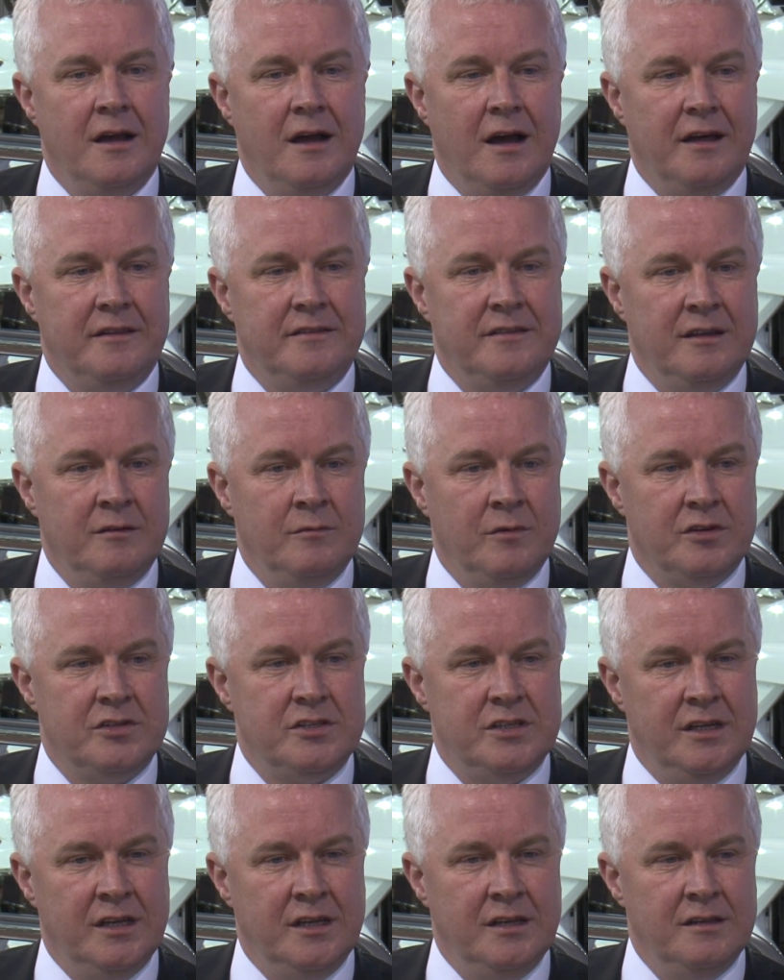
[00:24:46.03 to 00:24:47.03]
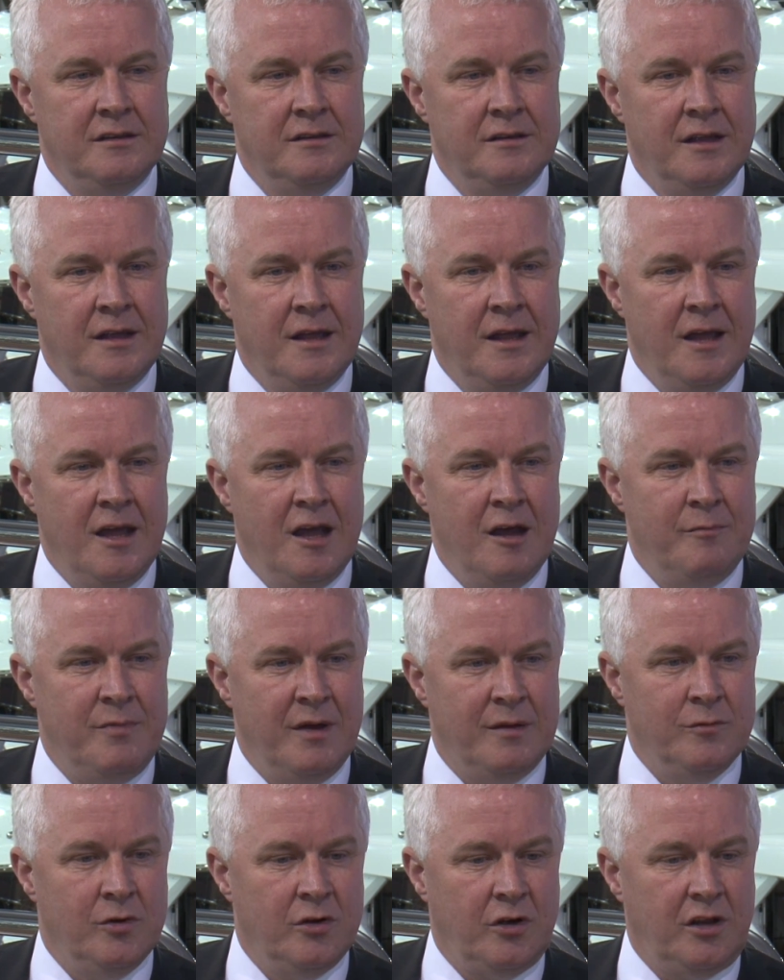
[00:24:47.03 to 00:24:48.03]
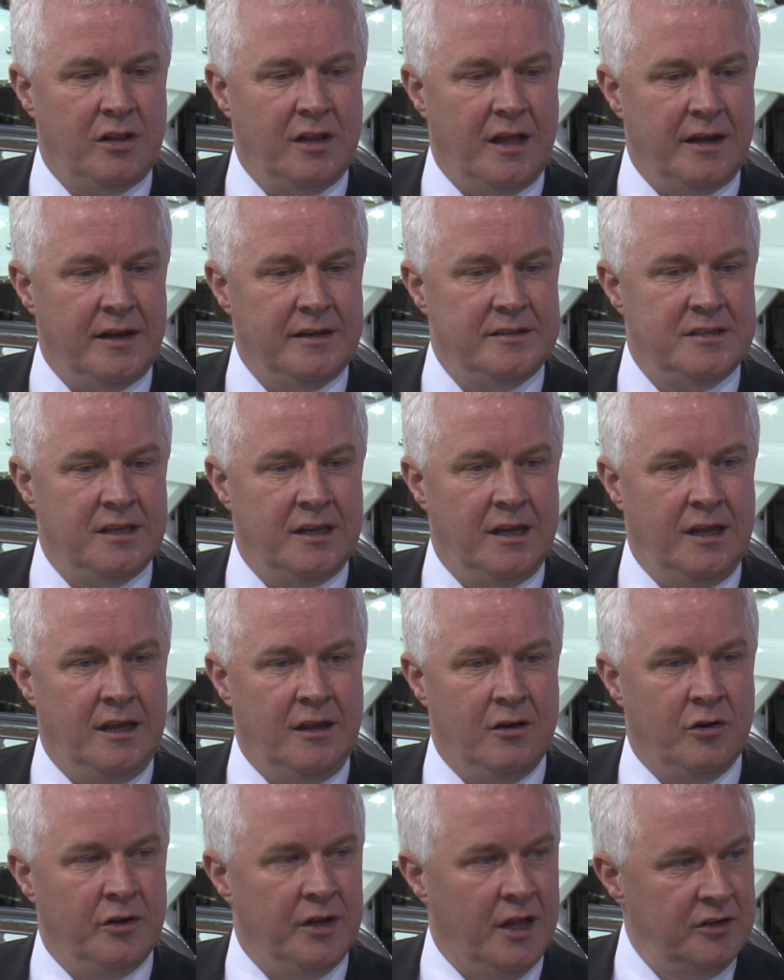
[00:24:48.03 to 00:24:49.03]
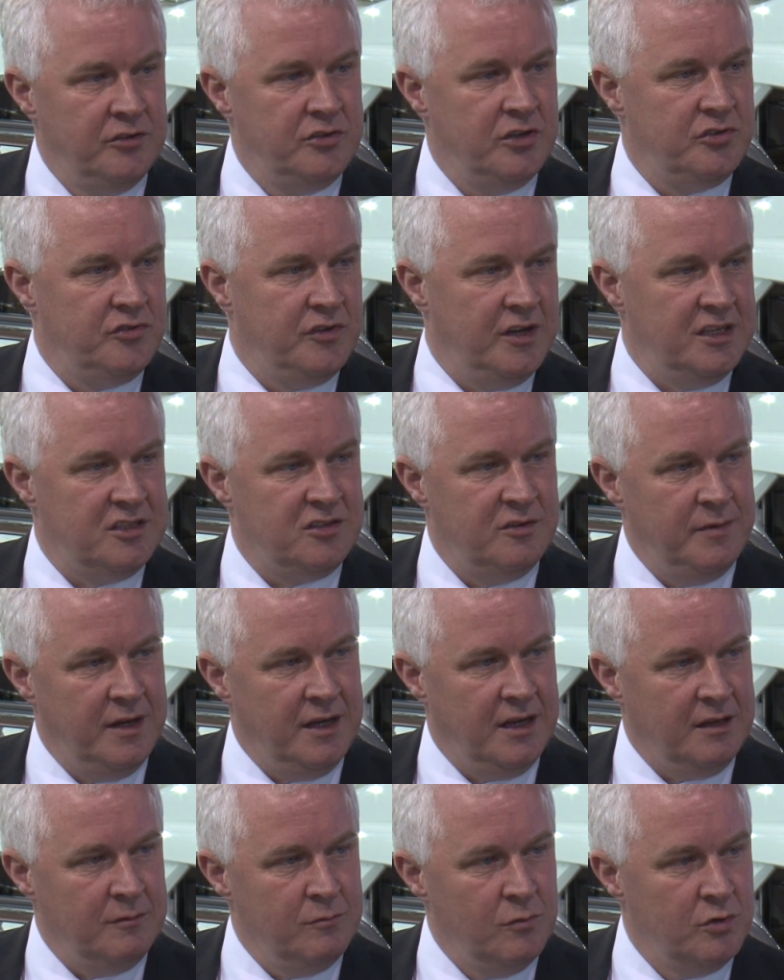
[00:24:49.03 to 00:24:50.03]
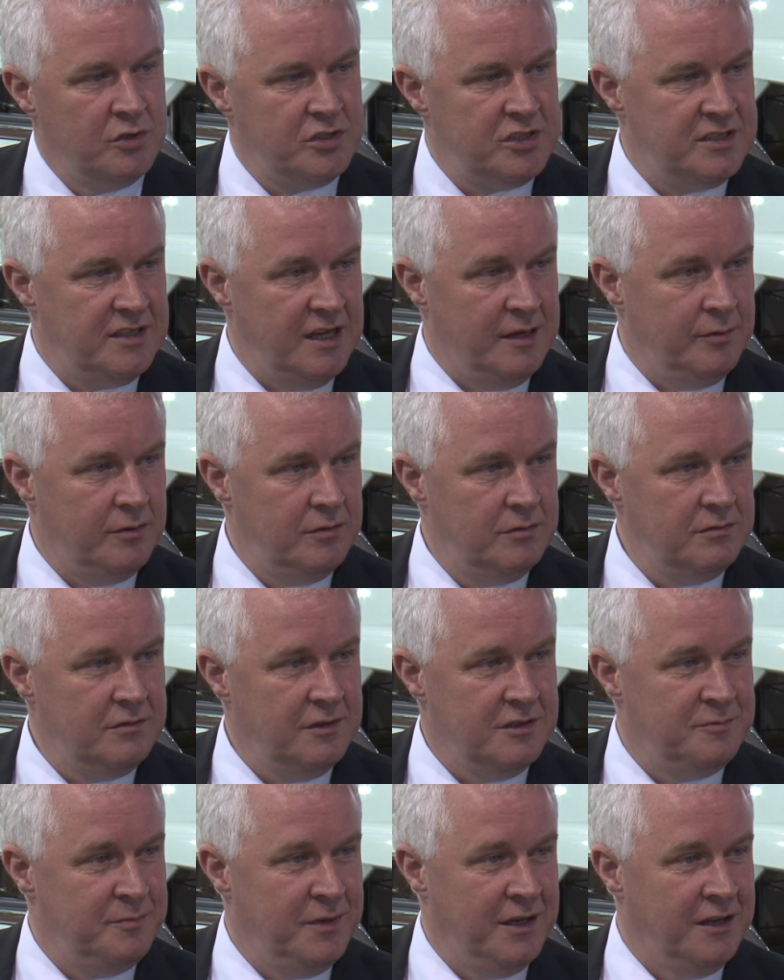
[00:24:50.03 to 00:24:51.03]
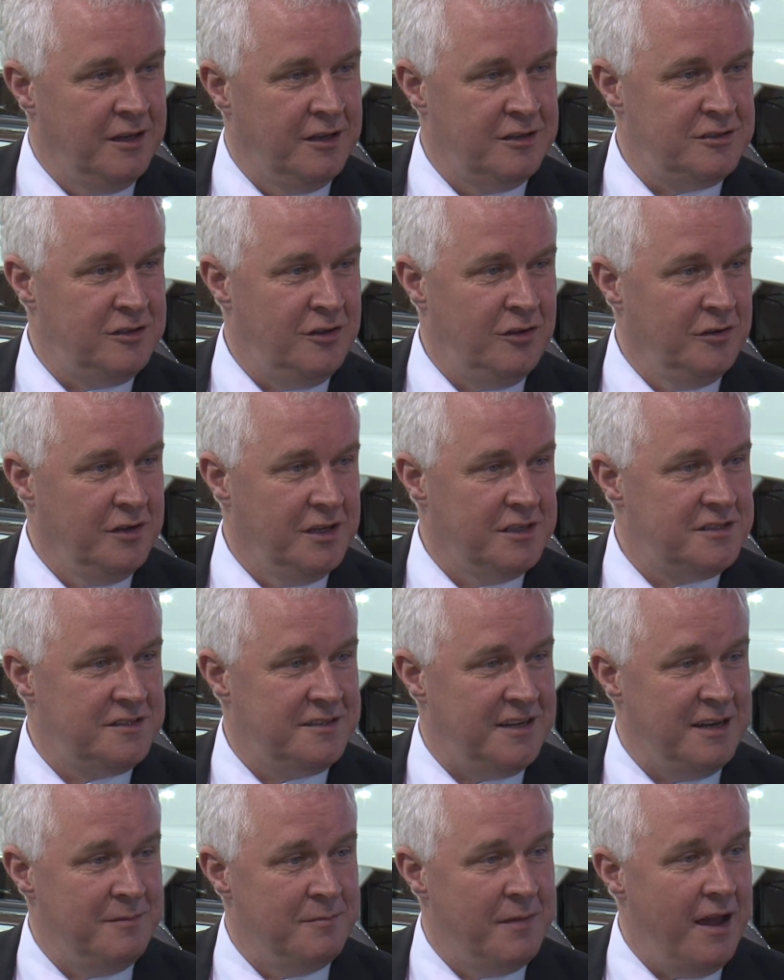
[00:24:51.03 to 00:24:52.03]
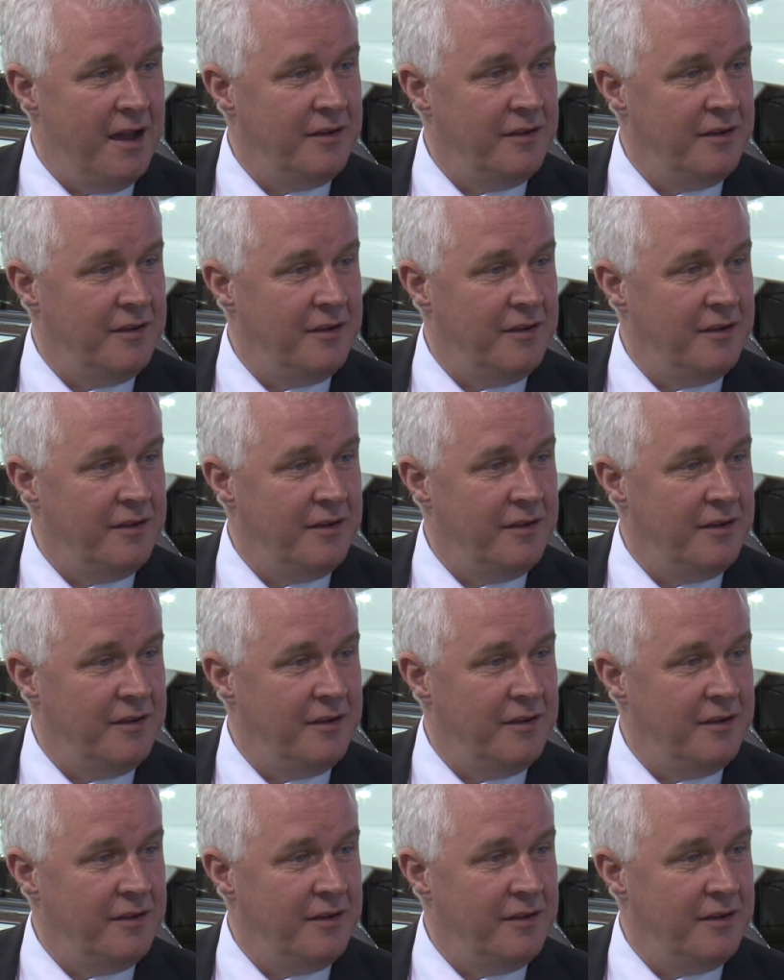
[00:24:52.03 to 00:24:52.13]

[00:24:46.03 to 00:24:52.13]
I think we're seeing a bit more clarity on interest rates remaining more stable. It's been at its longest time